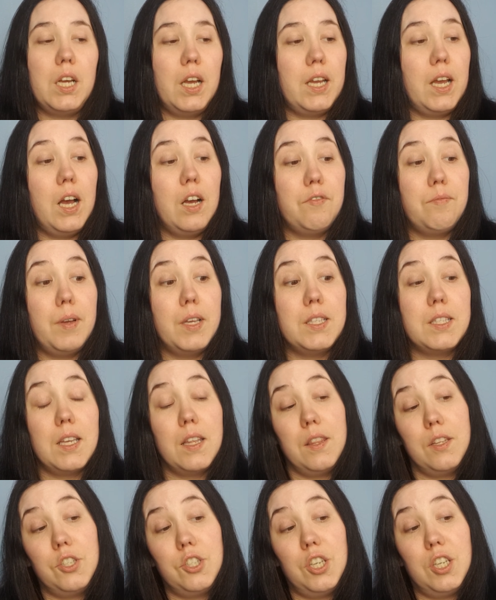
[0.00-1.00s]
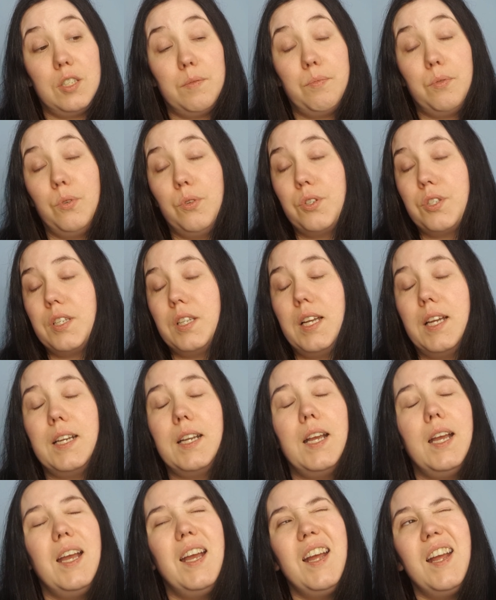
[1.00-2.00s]
I have mine in the shade
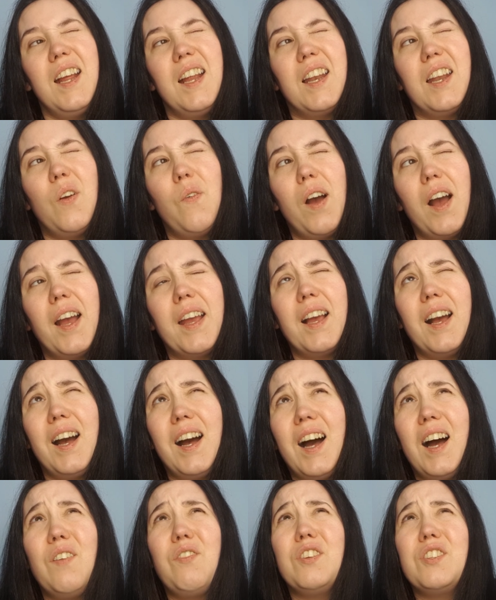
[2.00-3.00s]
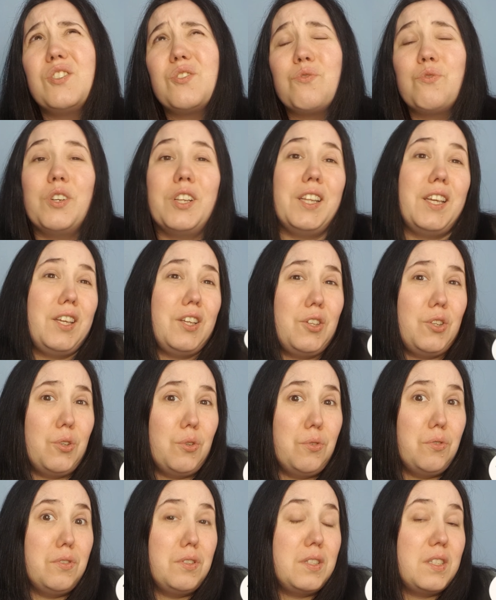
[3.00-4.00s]
Porcelain. Now I haven't really
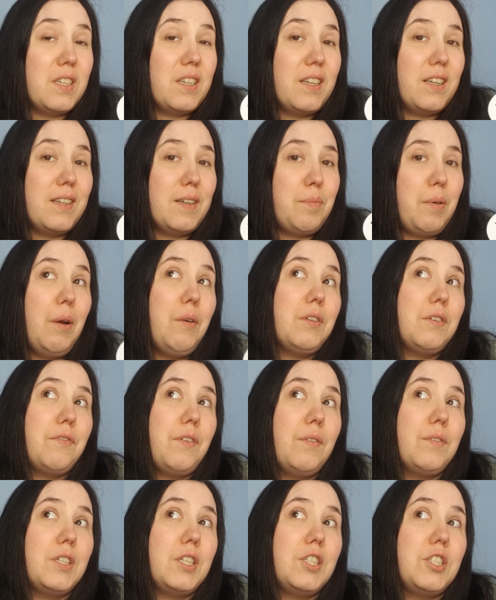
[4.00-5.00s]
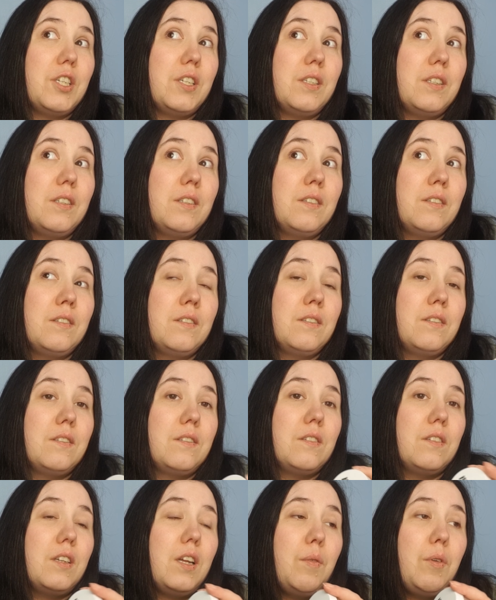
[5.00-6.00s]
used a powder foundation.
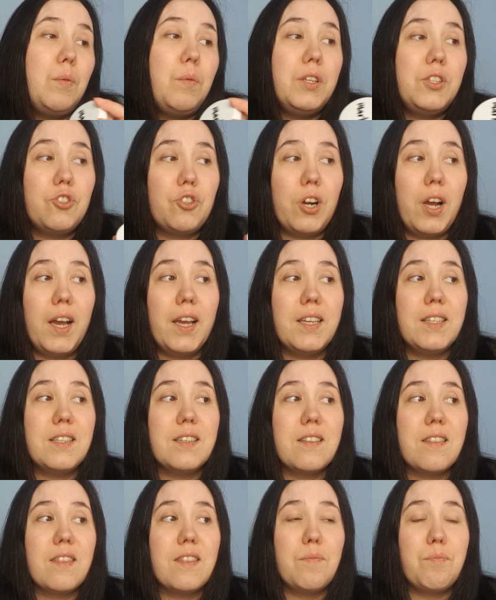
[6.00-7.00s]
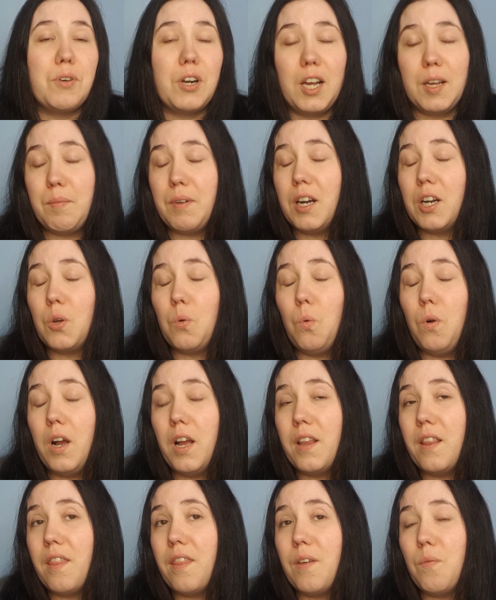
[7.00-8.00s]
I mean, we tried the Primark
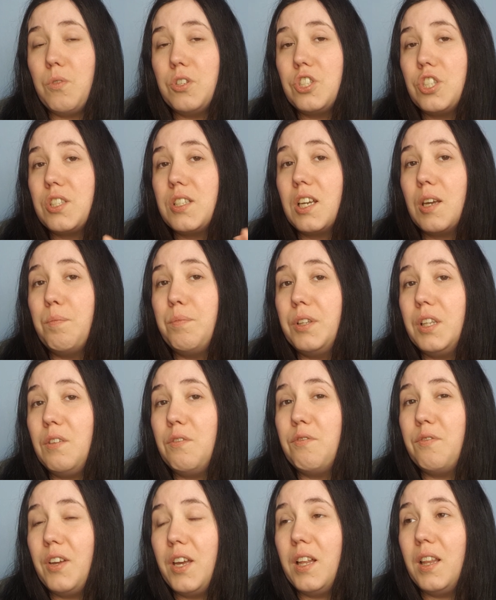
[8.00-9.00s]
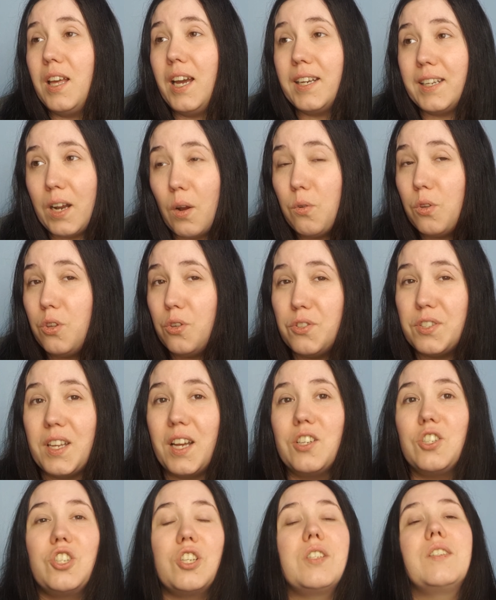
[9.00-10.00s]
one that was just a complete fail. I now use
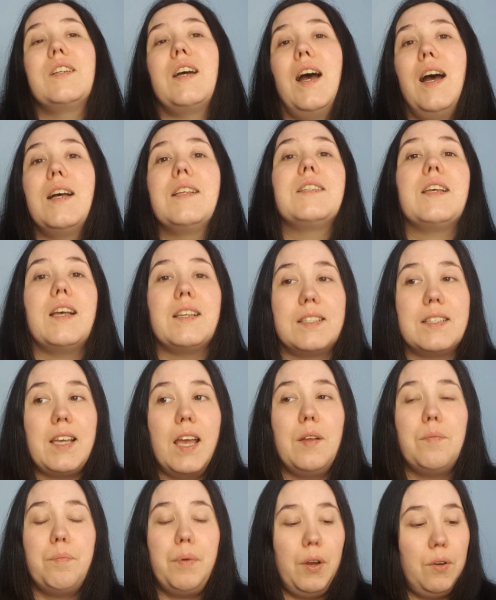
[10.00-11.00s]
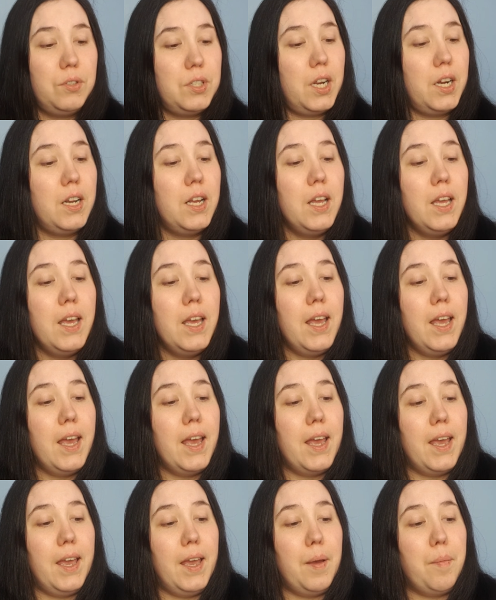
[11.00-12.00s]
that just as a setting powder,
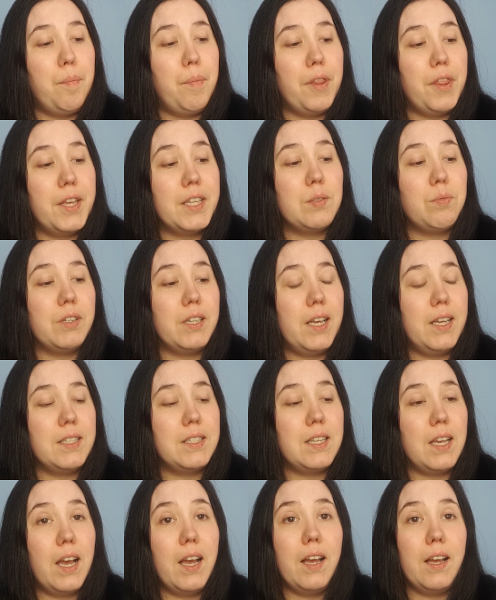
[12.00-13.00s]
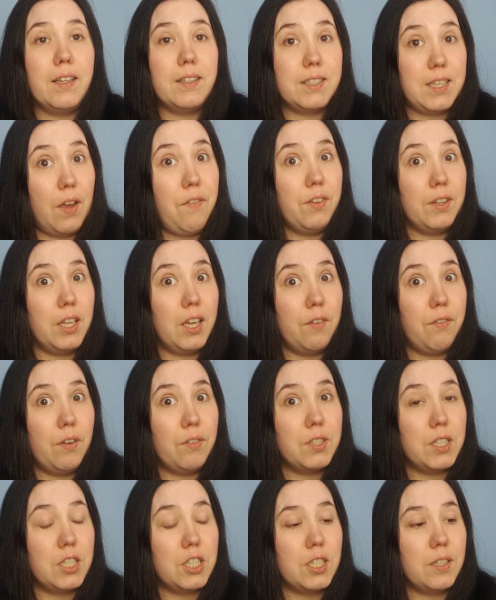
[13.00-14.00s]
but this one is definitely a
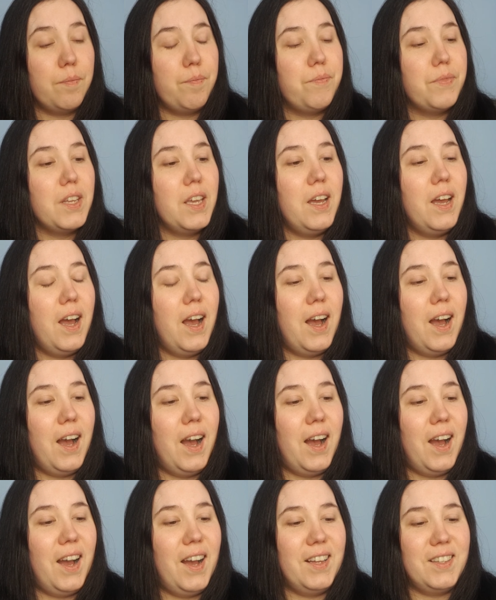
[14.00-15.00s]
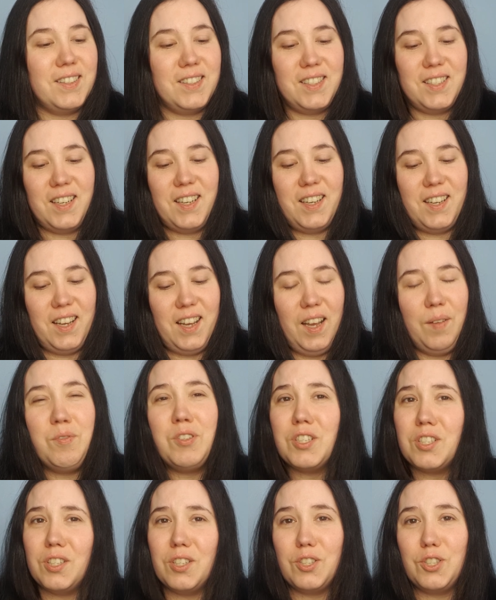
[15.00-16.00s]
foundation, and I'm
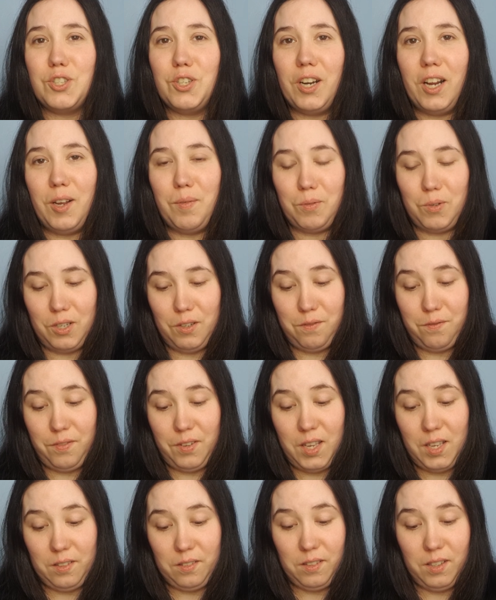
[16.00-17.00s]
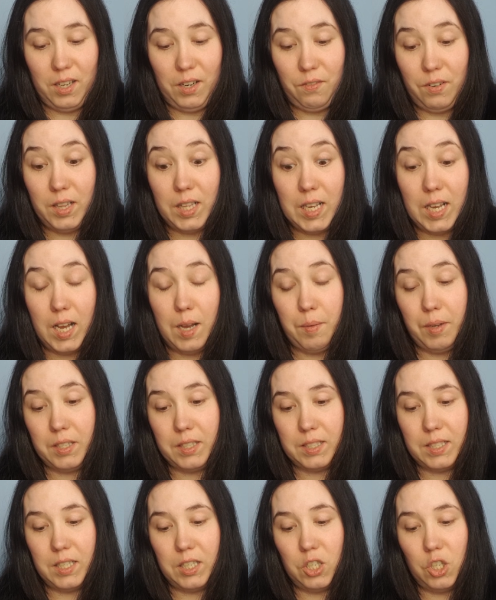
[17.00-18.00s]
just not sure how I'm going to feel. I really
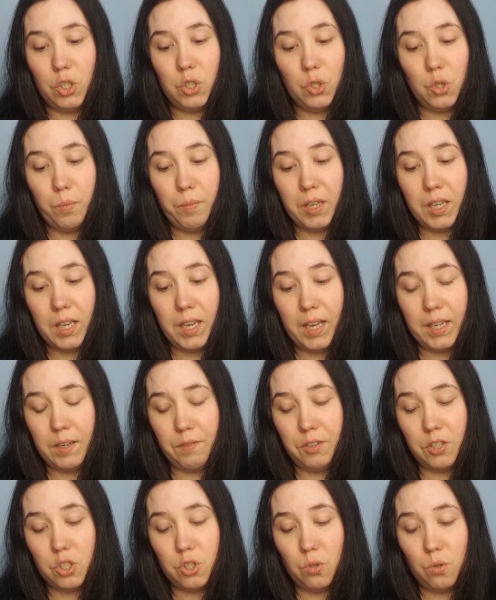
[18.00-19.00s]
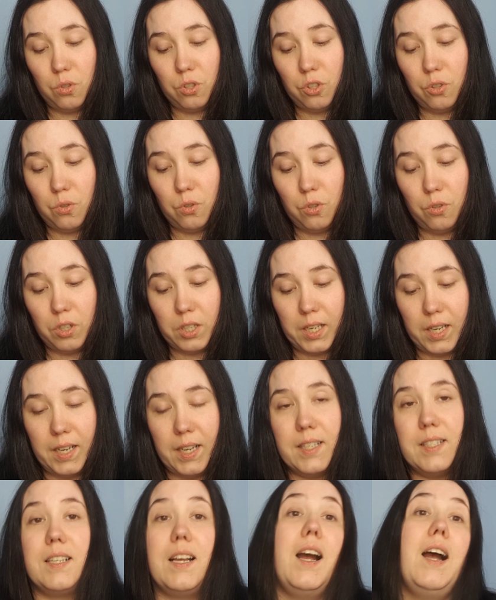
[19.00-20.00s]
aren't. You know me, and if you don't know,
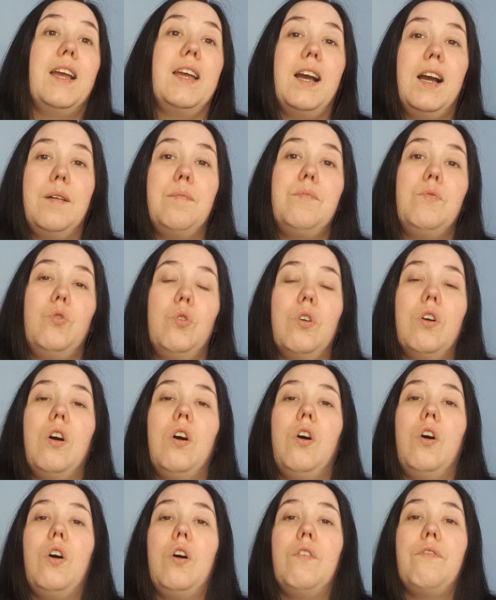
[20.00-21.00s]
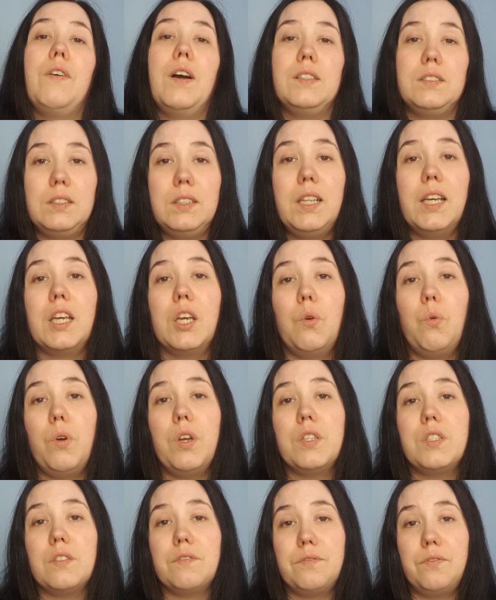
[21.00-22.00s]
guys, I am more of a
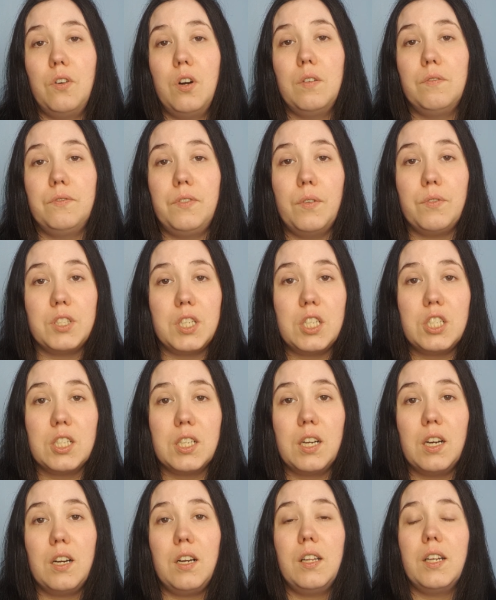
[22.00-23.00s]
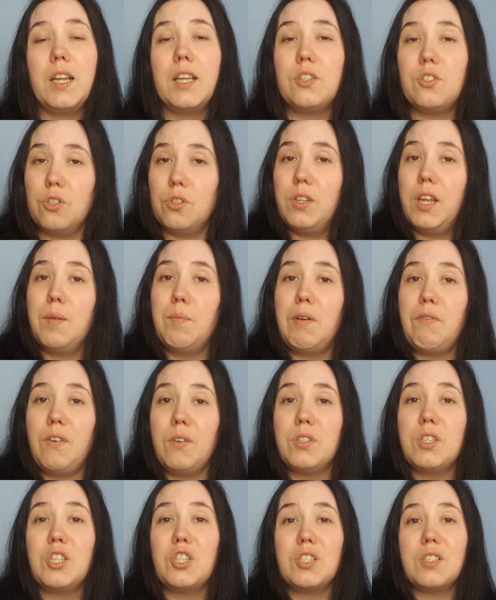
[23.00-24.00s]
liquid form foundation girl, and I do like my
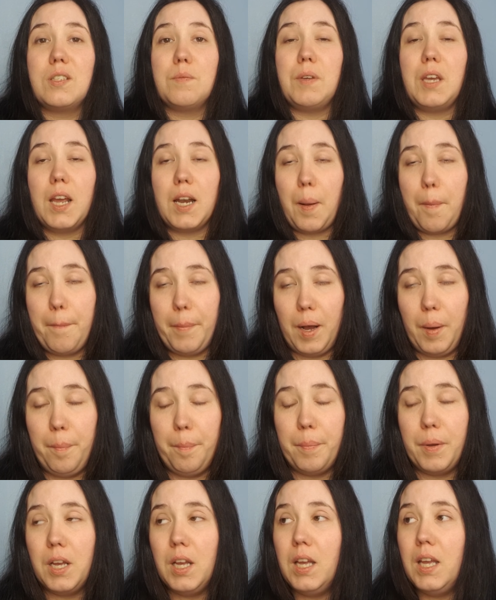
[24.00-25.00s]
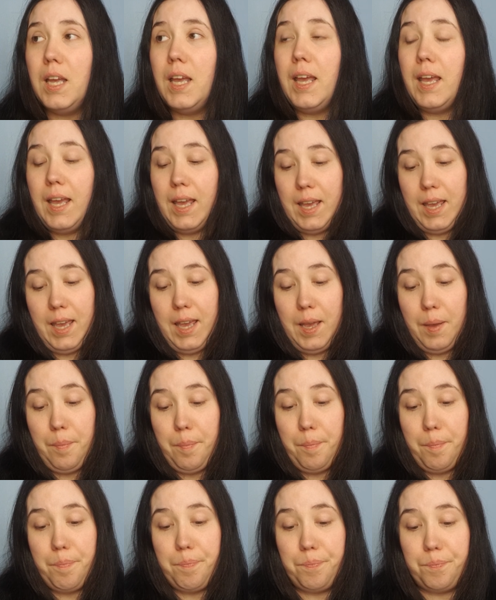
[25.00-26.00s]
foundations to be in a pump.
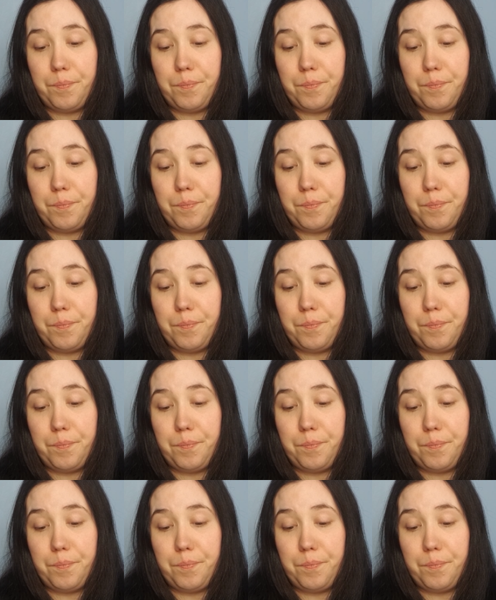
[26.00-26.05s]
When